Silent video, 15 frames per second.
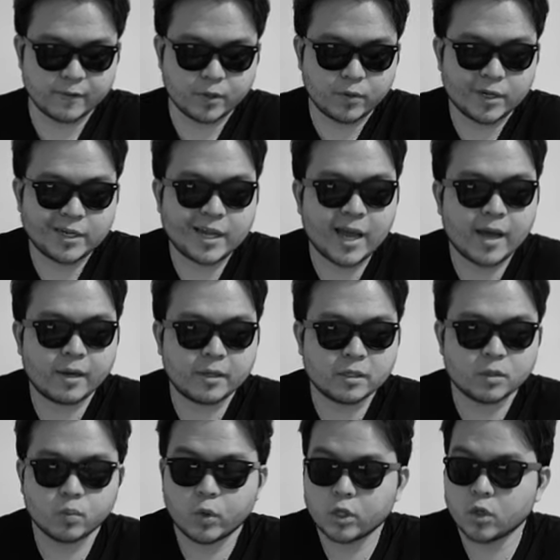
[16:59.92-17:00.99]
though, and that
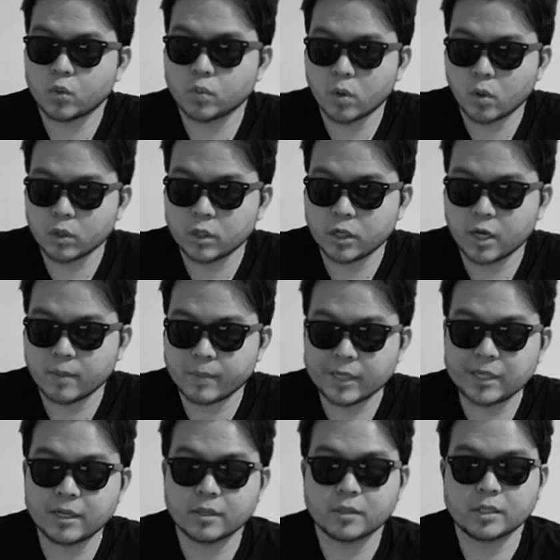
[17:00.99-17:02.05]
is when you roll it up,
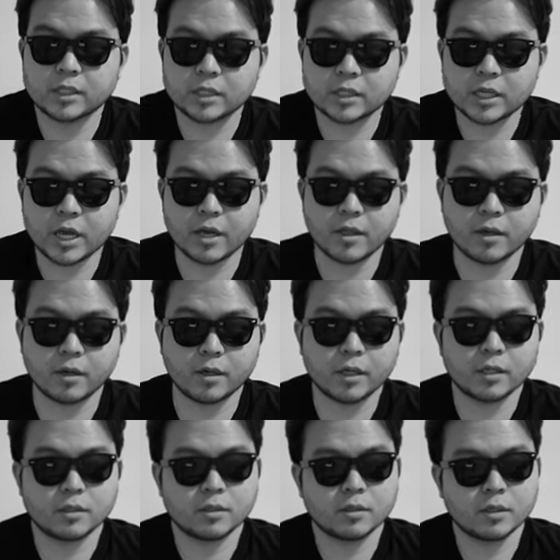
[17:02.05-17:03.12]
it doesn't stay there.
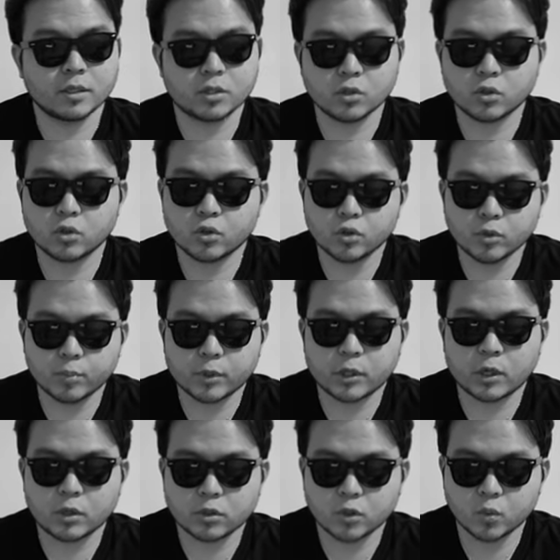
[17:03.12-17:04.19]
It's it's just super
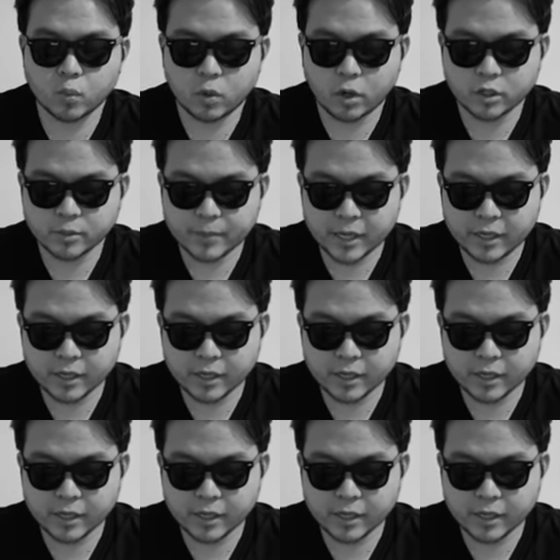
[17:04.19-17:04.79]
hard to wash my